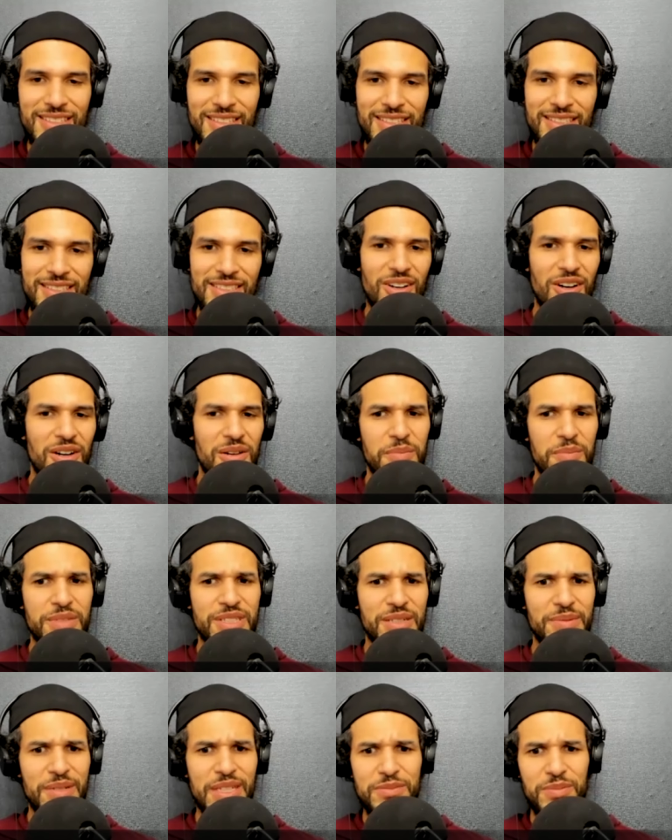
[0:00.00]
because no i
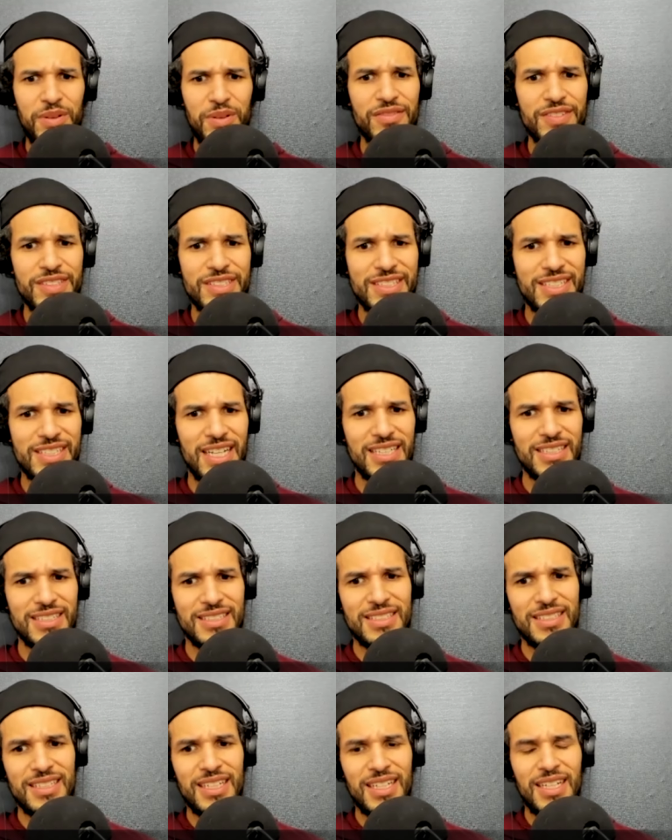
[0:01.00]
mean it makes perfect
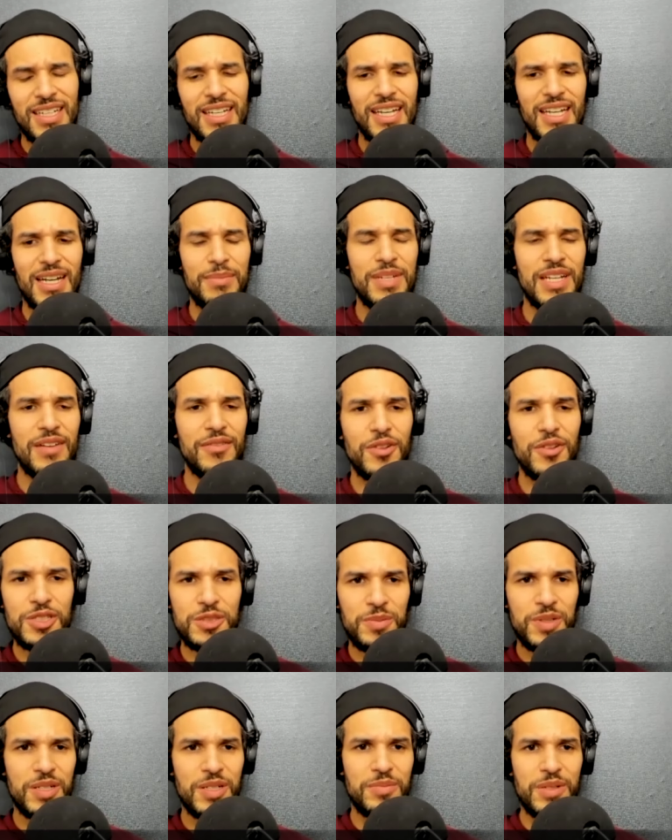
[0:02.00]
sense and I mean, I've always
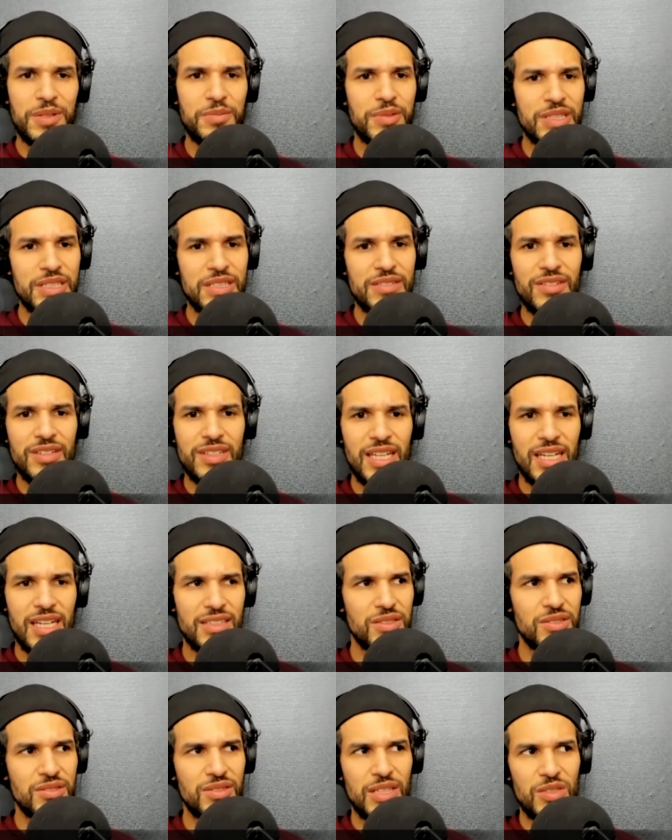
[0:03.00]
been a big believer in that too.